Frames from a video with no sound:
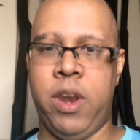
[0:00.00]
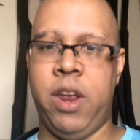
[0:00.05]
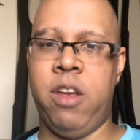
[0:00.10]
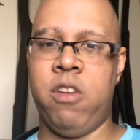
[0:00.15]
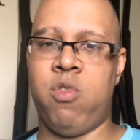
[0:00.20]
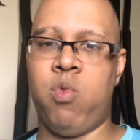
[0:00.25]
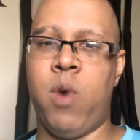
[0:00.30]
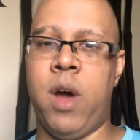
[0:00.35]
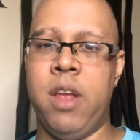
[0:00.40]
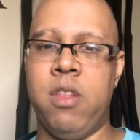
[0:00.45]

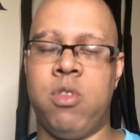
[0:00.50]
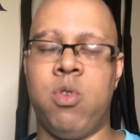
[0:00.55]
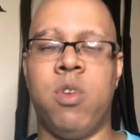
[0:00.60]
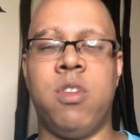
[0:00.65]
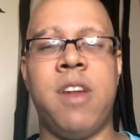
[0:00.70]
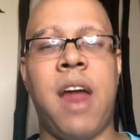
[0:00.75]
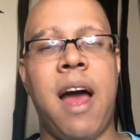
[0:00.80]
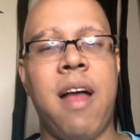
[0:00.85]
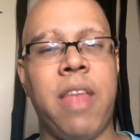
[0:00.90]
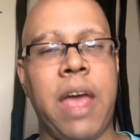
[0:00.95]
each one, so it's
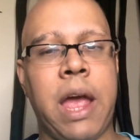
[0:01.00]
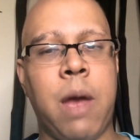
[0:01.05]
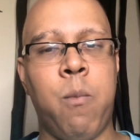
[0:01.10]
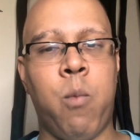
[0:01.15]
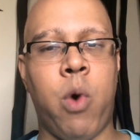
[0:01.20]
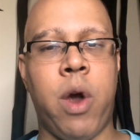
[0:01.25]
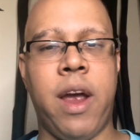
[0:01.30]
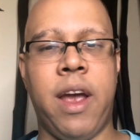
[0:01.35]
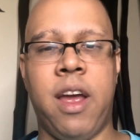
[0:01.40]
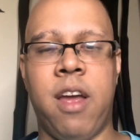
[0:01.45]
not like I'm
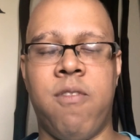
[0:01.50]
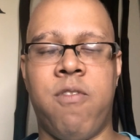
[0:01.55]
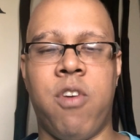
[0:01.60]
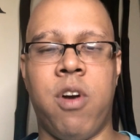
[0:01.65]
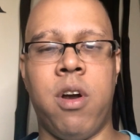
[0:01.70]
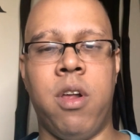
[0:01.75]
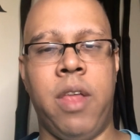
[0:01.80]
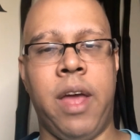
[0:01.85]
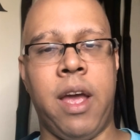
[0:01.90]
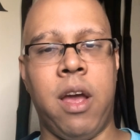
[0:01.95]
wearing it
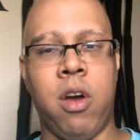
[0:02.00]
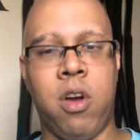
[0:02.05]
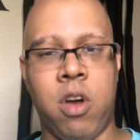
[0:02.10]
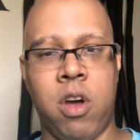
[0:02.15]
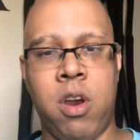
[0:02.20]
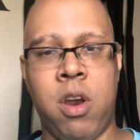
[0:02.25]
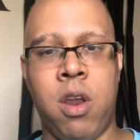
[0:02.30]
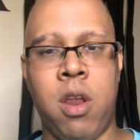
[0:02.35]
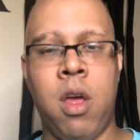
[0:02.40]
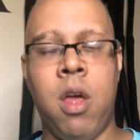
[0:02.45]
for like a
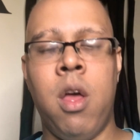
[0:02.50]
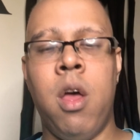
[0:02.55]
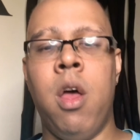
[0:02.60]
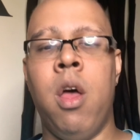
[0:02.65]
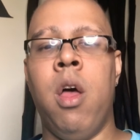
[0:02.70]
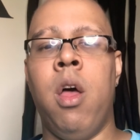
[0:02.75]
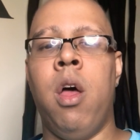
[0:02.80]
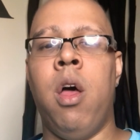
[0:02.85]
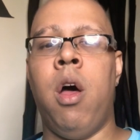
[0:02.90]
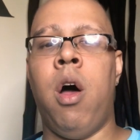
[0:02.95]
good
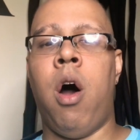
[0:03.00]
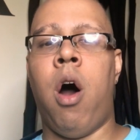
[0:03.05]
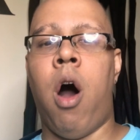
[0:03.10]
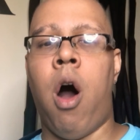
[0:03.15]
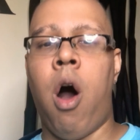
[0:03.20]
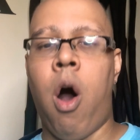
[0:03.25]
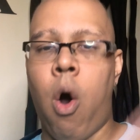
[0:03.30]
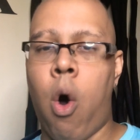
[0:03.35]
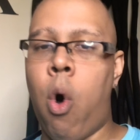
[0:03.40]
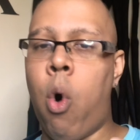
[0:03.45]

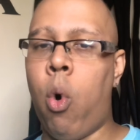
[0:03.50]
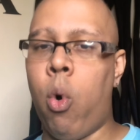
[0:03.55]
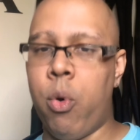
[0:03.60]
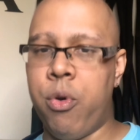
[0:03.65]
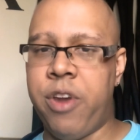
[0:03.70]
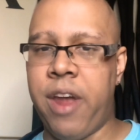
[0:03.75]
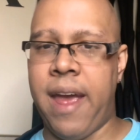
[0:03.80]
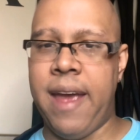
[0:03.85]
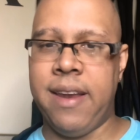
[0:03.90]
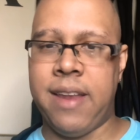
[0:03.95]
whole
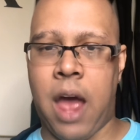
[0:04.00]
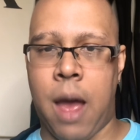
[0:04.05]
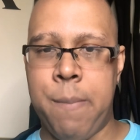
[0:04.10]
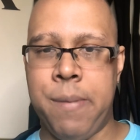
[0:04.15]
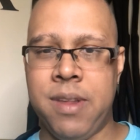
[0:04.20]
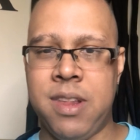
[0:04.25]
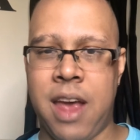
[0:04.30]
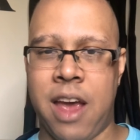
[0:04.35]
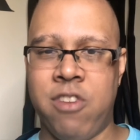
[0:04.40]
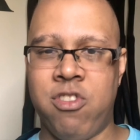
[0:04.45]
day type of
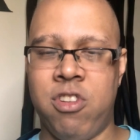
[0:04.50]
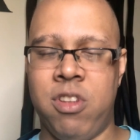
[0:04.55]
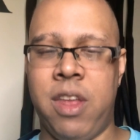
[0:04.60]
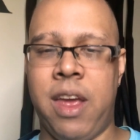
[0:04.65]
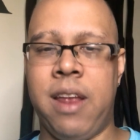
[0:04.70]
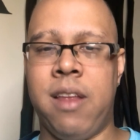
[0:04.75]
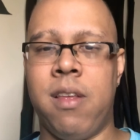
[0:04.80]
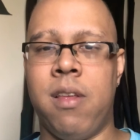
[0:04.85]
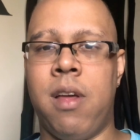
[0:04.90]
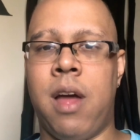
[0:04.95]
session.
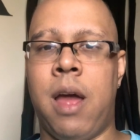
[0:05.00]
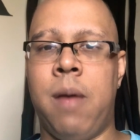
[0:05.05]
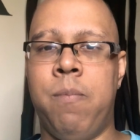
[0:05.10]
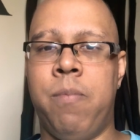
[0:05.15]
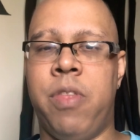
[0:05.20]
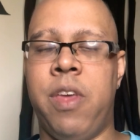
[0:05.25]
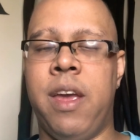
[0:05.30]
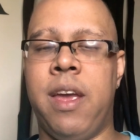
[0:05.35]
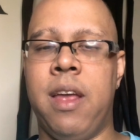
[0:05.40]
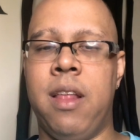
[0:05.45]
Like I'm
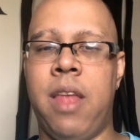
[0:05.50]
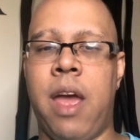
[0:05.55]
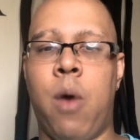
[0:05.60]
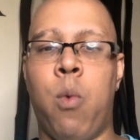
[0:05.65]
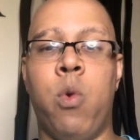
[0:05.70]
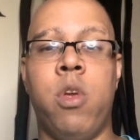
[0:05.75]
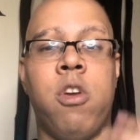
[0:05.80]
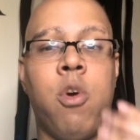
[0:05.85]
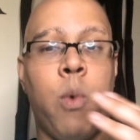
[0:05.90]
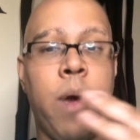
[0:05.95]
thinking like
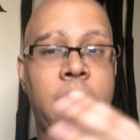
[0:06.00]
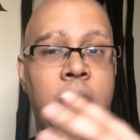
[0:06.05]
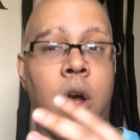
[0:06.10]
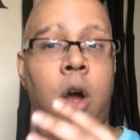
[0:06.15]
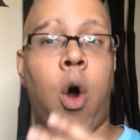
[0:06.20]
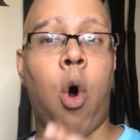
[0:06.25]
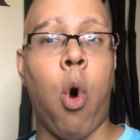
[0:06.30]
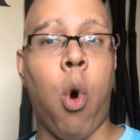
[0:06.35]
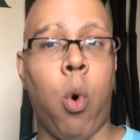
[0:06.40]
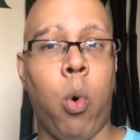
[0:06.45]
when you're wearing it a
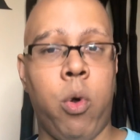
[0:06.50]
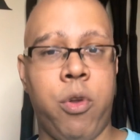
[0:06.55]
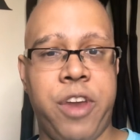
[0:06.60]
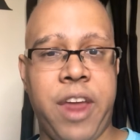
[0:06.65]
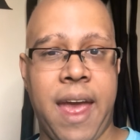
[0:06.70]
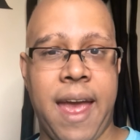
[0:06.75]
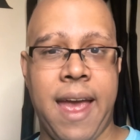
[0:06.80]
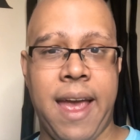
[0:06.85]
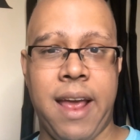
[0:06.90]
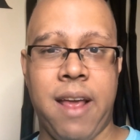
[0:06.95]
whole
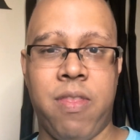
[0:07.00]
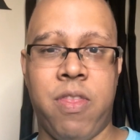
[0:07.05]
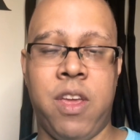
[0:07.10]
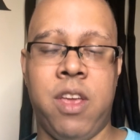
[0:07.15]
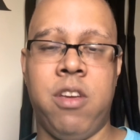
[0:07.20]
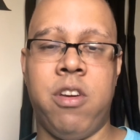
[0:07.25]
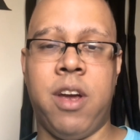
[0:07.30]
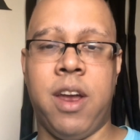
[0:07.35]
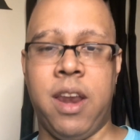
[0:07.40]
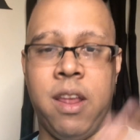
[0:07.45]
day,
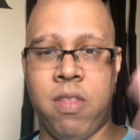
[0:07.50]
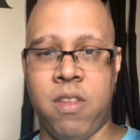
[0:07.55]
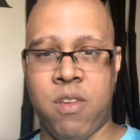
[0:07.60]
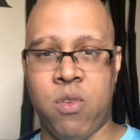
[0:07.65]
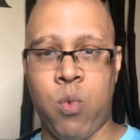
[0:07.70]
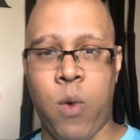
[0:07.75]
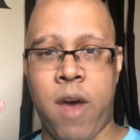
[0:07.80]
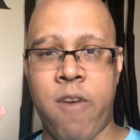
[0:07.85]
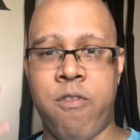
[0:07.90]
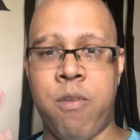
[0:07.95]
then you're getting the
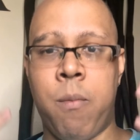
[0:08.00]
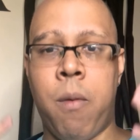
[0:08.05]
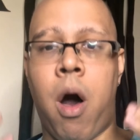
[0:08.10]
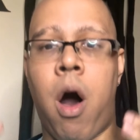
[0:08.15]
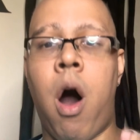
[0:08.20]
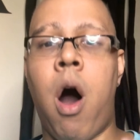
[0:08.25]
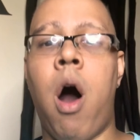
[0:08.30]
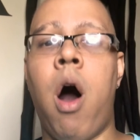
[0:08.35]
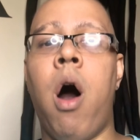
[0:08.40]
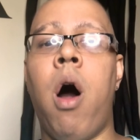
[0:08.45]
sweat from
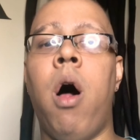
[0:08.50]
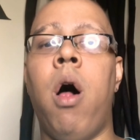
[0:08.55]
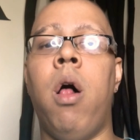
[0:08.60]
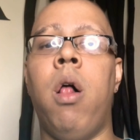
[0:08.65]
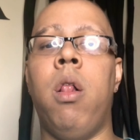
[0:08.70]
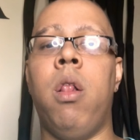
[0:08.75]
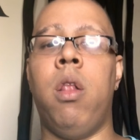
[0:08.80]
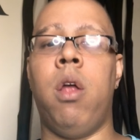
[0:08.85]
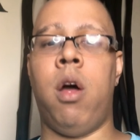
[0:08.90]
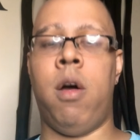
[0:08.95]

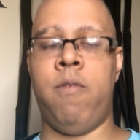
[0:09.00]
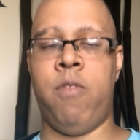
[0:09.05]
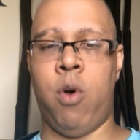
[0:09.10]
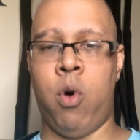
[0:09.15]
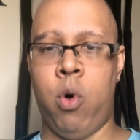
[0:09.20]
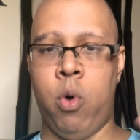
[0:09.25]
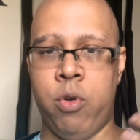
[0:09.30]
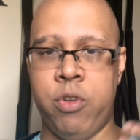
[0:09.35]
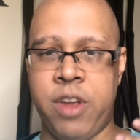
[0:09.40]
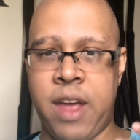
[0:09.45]
all of the
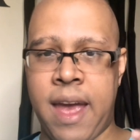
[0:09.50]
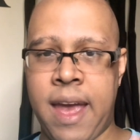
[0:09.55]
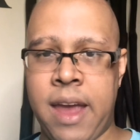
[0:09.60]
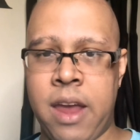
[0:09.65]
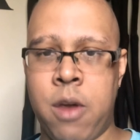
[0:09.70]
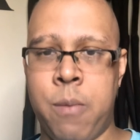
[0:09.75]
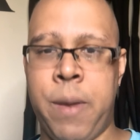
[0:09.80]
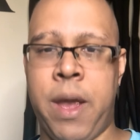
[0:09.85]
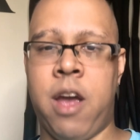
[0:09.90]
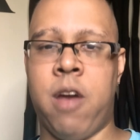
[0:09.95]
whole day,
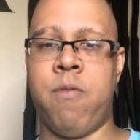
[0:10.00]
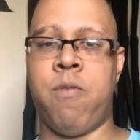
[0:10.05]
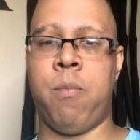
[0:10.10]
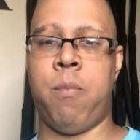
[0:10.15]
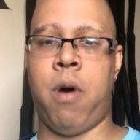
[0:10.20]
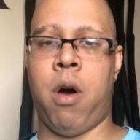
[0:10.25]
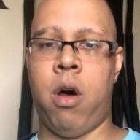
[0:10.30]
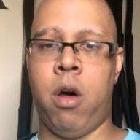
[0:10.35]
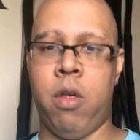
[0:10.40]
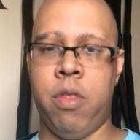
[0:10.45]
your makeup from
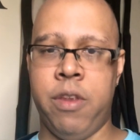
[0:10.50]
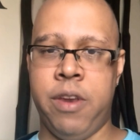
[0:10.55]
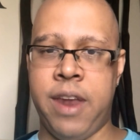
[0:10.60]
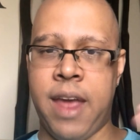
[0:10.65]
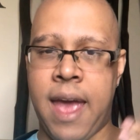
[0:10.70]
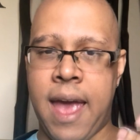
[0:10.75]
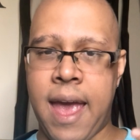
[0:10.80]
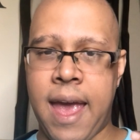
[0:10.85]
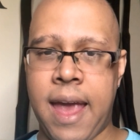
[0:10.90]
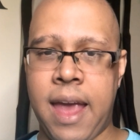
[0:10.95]
all the
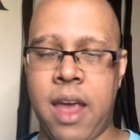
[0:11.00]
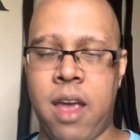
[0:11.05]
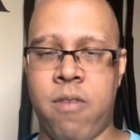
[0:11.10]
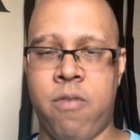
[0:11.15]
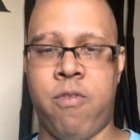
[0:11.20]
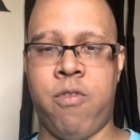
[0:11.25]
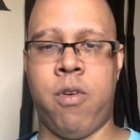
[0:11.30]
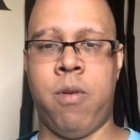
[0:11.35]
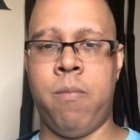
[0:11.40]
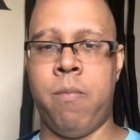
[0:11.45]
day,
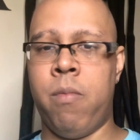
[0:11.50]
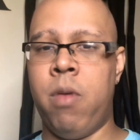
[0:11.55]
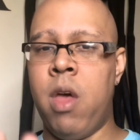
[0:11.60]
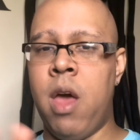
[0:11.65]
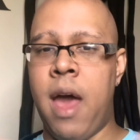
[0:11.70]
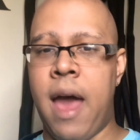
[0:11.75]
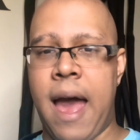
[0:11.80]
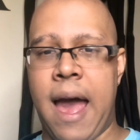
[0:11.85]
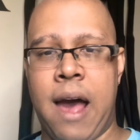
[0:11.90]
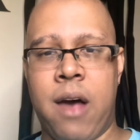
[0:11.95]
from
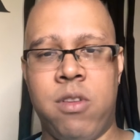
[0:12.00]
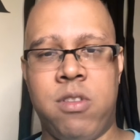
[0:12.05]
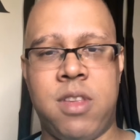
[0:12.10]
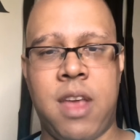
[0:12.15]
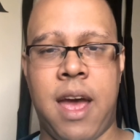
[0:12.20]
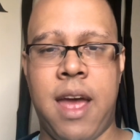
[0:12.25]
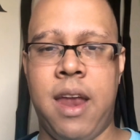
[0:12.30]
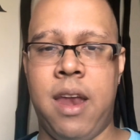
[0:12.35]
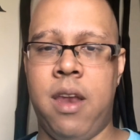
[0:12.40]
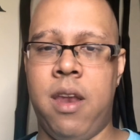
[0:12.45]

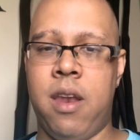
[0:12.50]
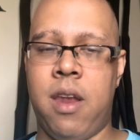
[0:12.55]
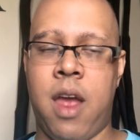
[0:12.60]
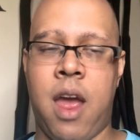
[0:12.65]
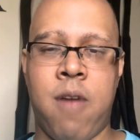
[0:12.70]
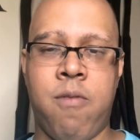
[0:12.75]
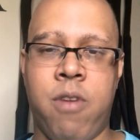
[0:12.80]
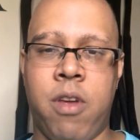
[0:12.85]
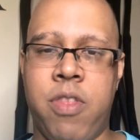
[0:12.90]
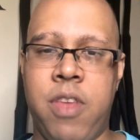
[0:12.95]
outside,
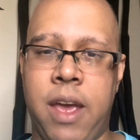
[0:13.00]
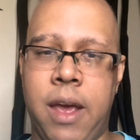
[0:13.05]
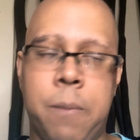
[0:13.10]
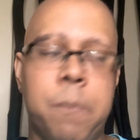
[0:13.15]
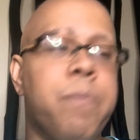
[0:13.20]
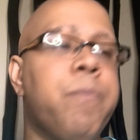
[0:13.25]
everything.